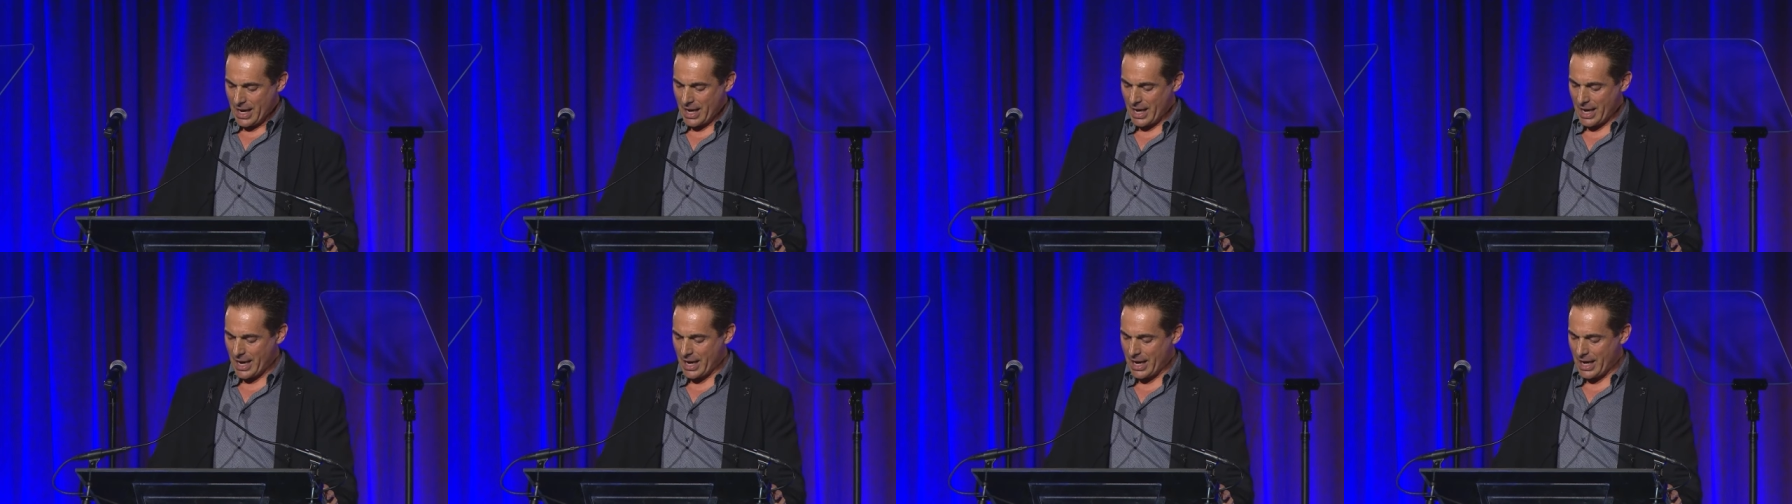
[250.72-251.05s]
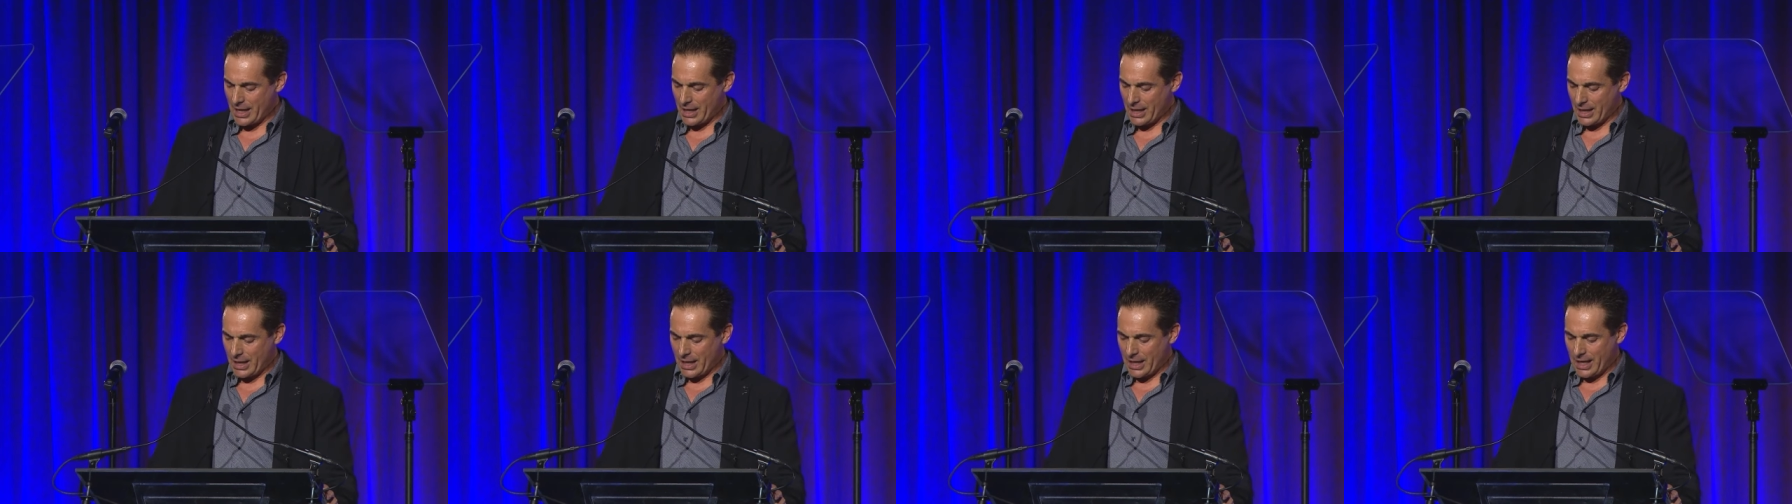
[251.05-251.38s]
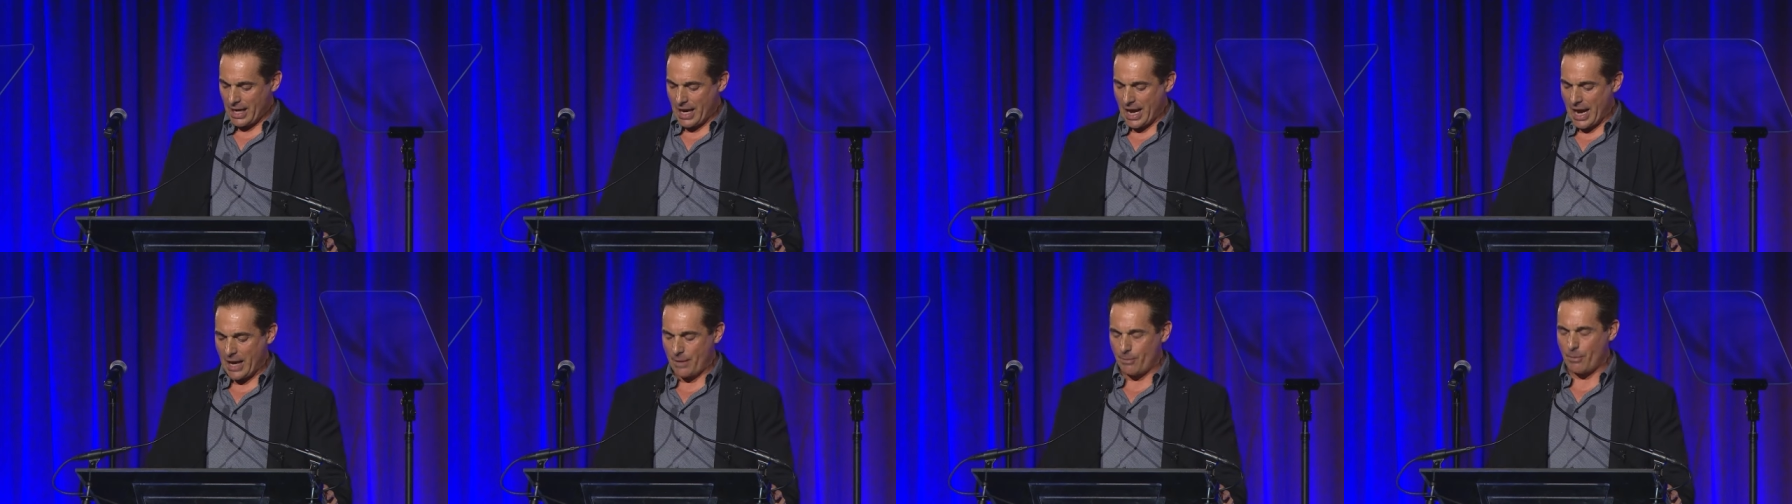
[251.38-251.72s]
And
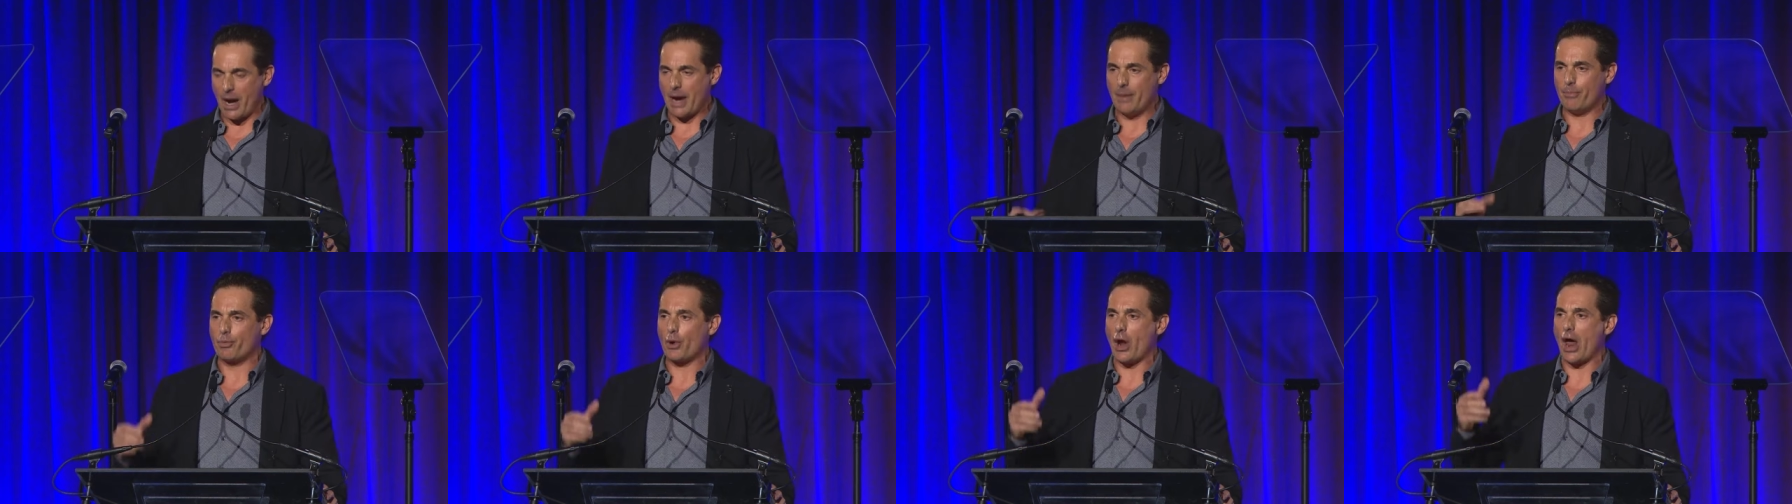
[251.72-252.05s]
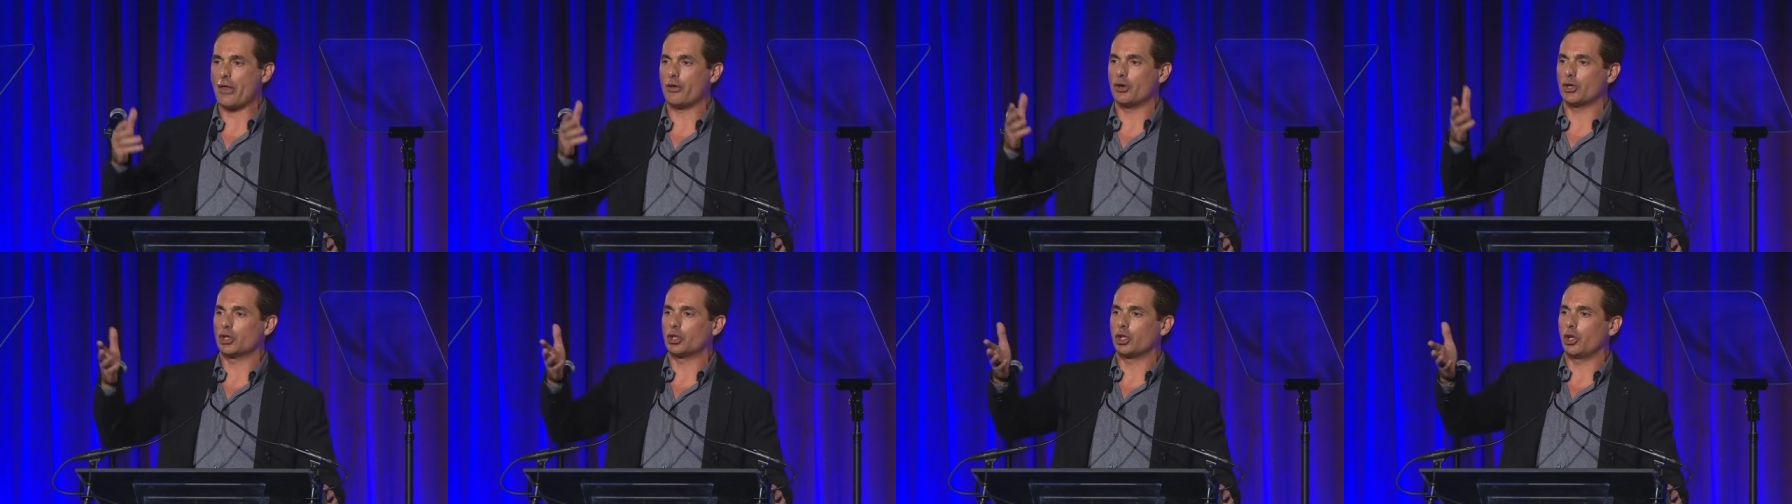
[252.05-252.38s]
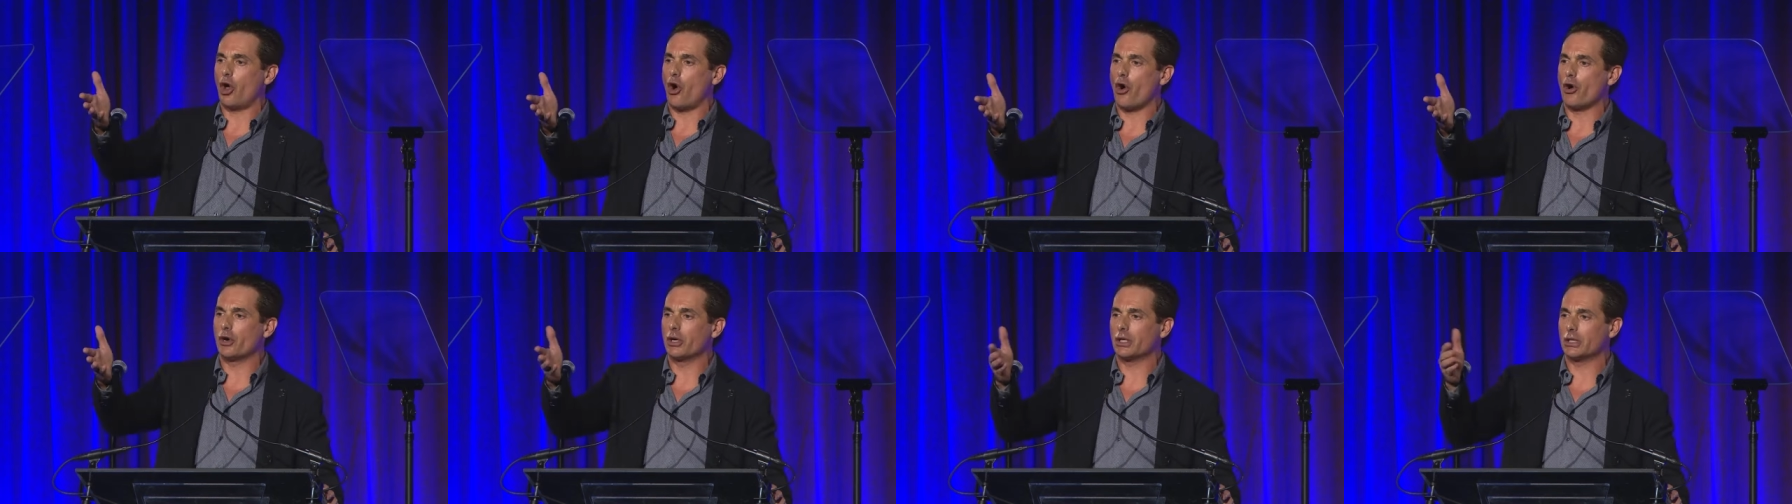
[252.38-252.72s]
and my brothers
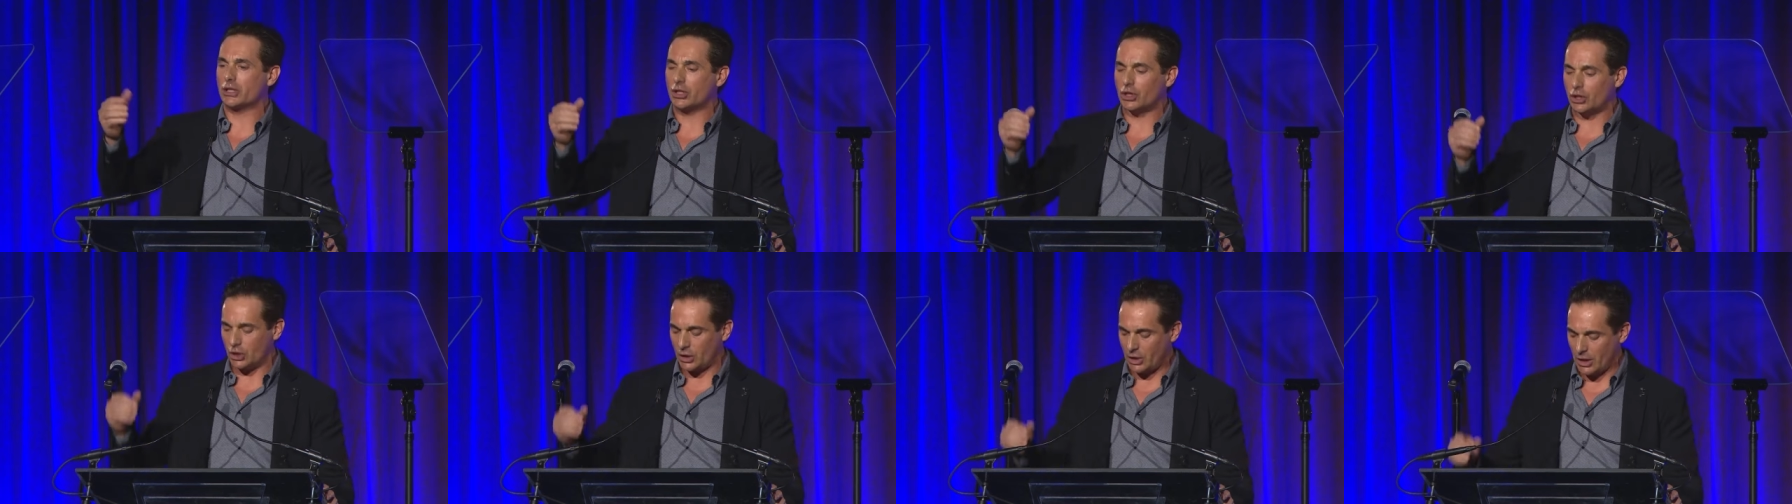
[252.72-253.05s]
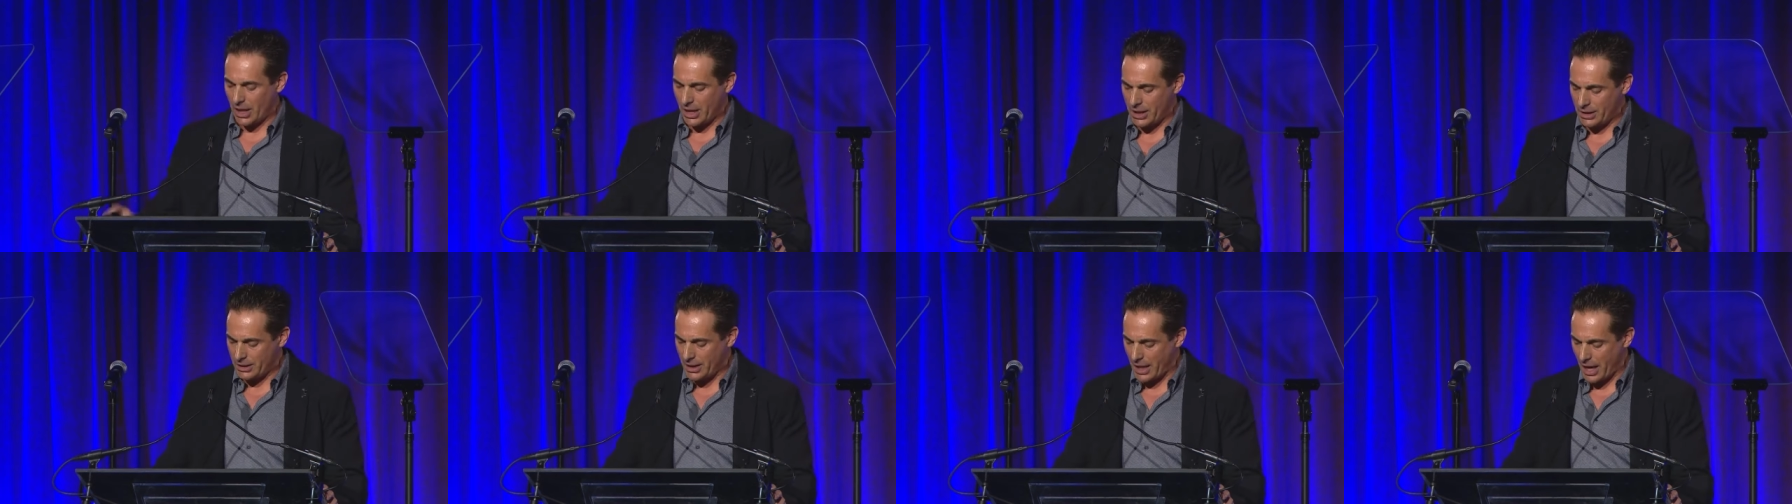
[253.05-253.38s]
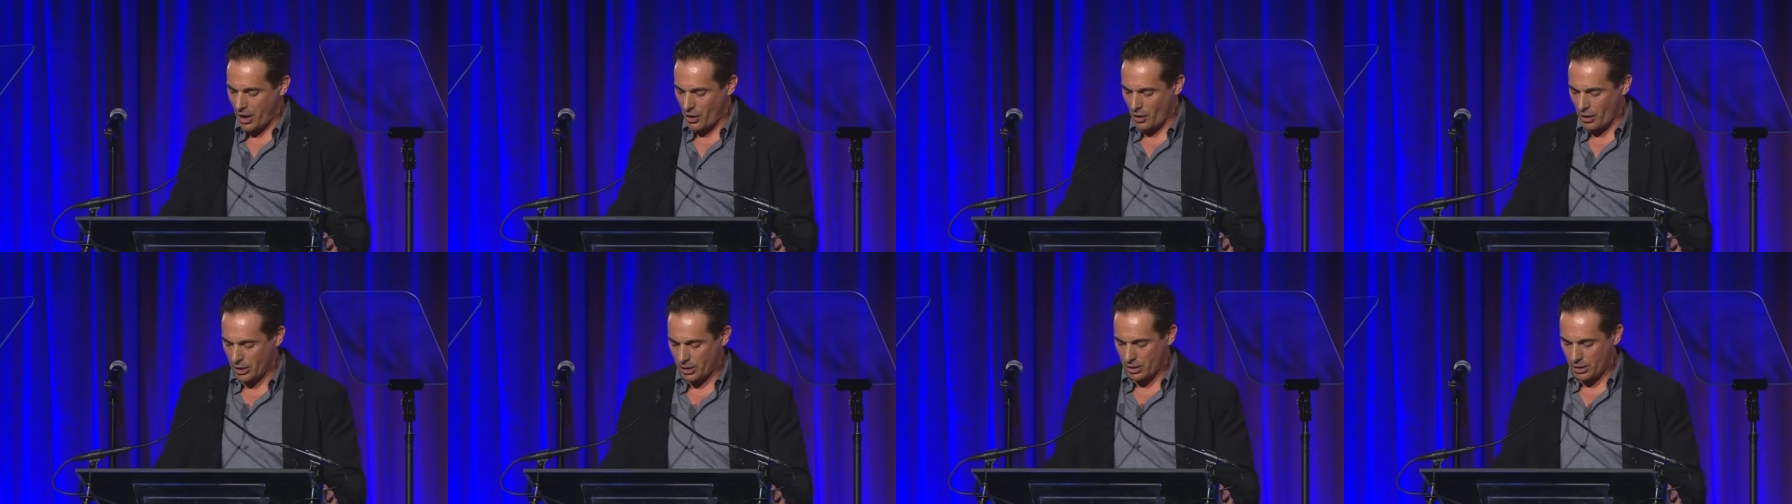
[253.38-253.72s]
Lawrence and
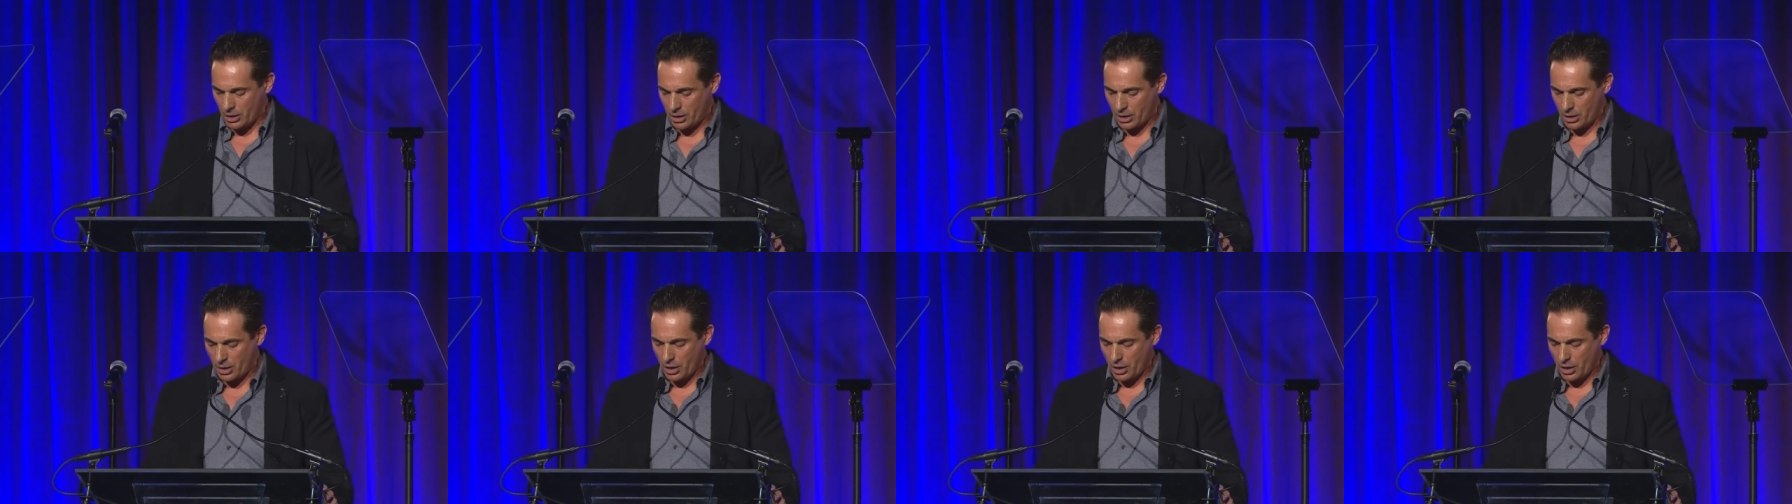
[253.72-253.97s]
Darren,